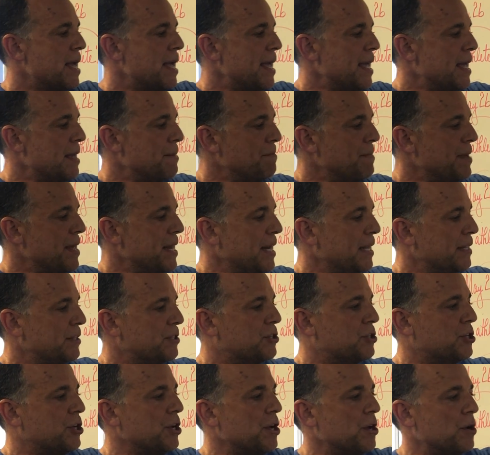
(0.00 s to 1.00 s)
In minute
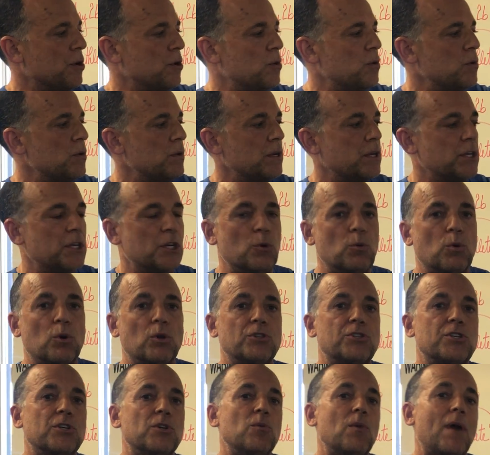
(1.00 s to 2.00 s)
2, you will
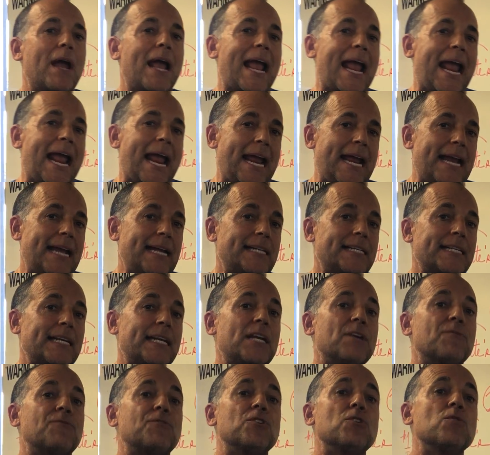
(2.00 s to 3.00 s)
do 8,
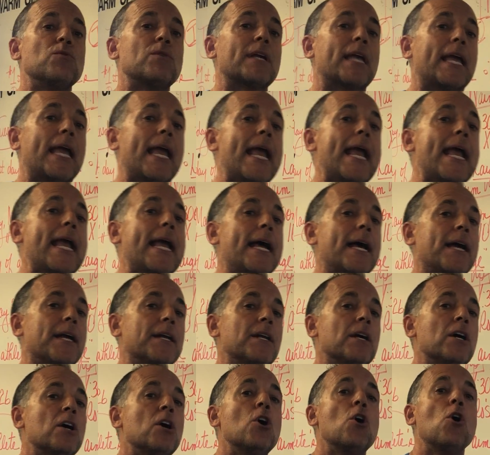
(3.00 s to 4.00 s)
if you
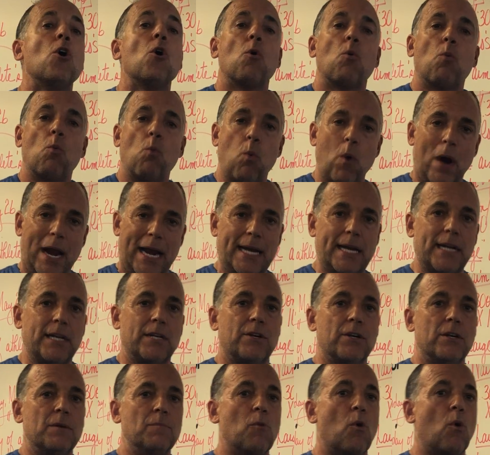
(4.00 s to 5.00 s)
can, weighted
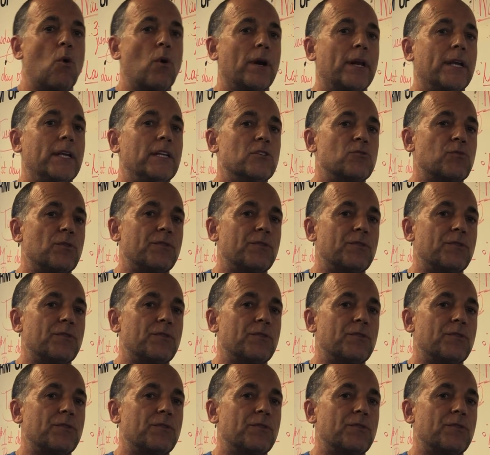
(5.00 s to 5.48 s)
good mornings.